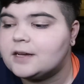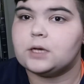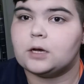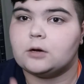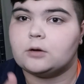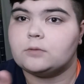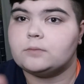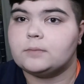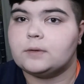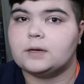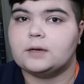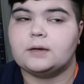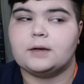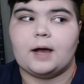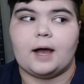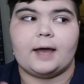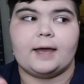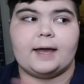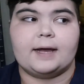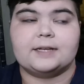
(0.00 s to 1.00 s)
So
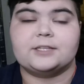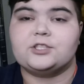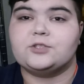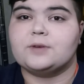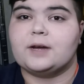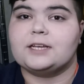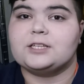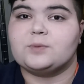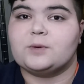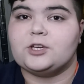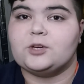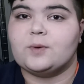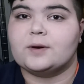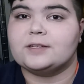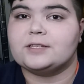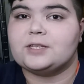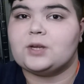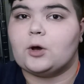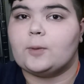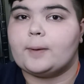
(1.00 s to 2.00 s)
I asked you guys what you
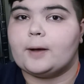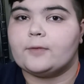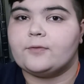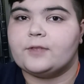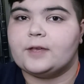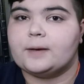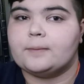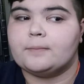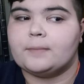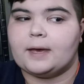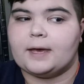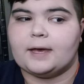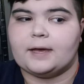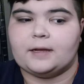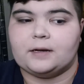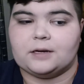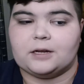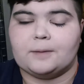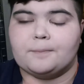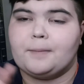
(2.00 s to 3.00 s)
wanted to know about them
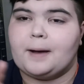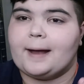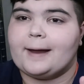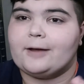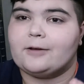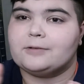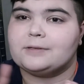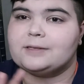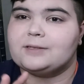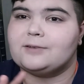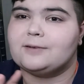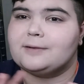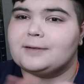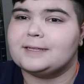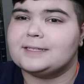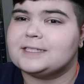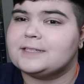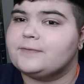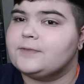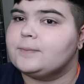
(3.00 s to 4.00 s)
and compiled a little
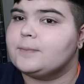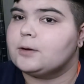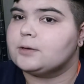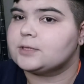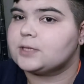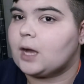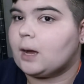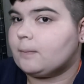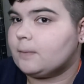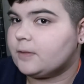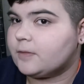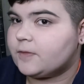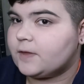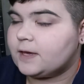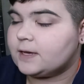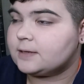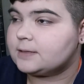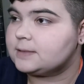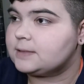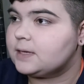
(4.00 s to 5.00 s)
list of the most common
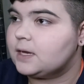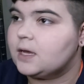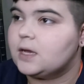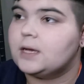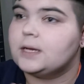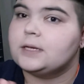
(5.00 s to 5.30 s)
things.